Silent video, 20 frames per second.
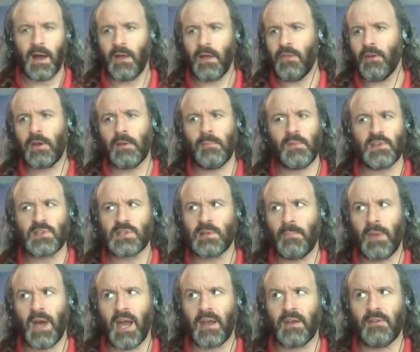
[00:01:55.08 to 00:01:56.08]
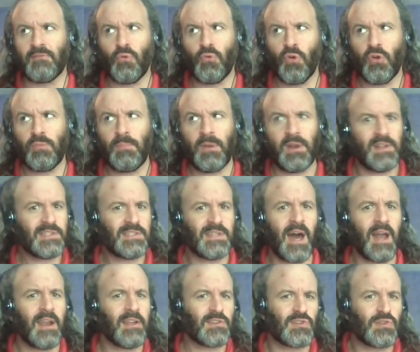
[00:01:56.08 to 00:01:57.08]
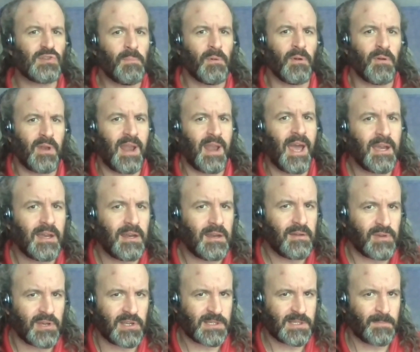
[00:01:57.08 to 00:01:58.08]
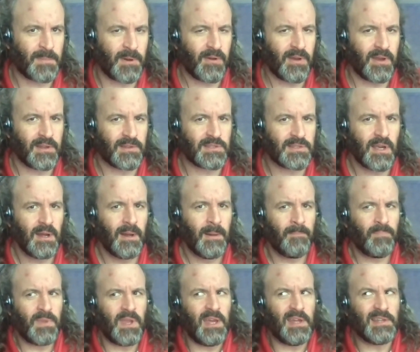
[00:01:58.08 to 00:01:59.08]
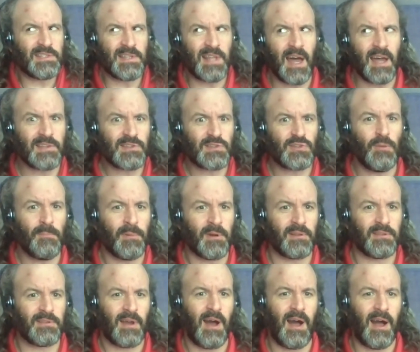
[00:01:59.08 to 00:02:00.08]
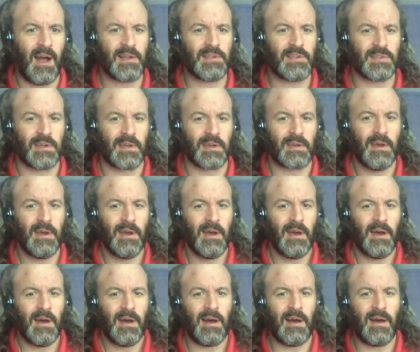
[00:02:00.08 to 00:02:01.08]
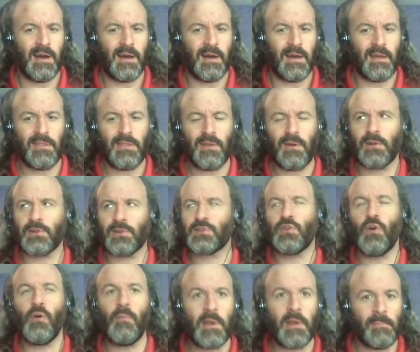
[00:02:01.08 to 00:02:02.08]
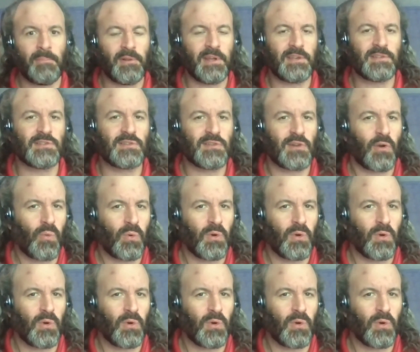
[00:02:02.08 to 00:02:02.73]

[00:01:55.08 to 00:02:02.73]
There can be some back and forth, but it's not a super negative experience. It's not super toxic. There are so many places in our